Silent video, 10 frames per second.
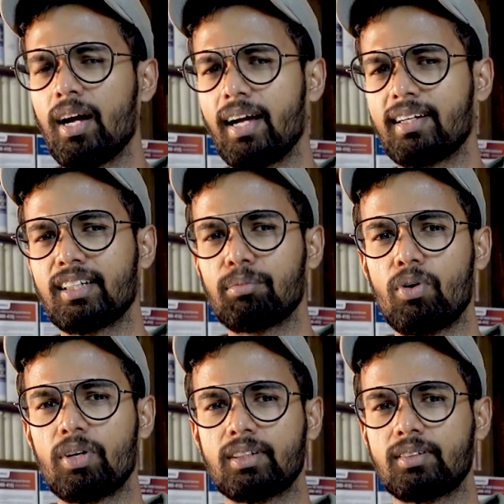attend the
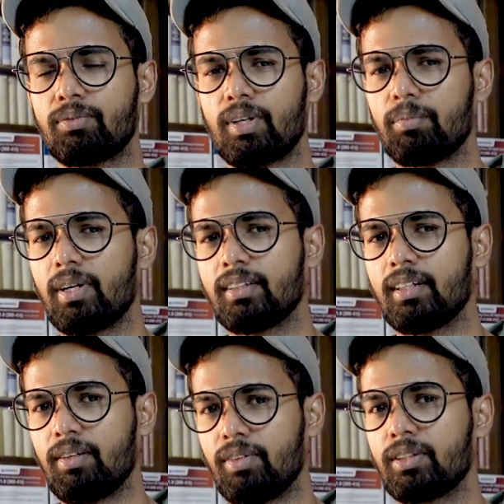mock from
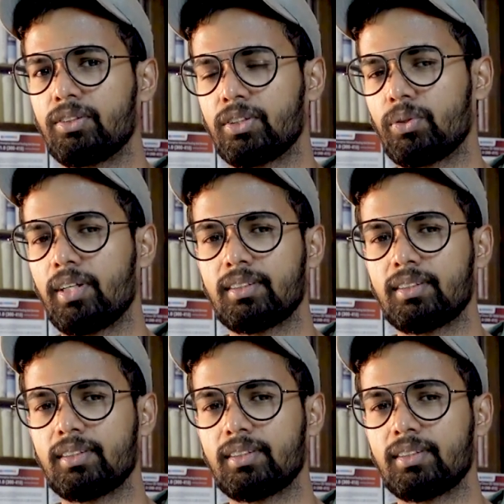our institute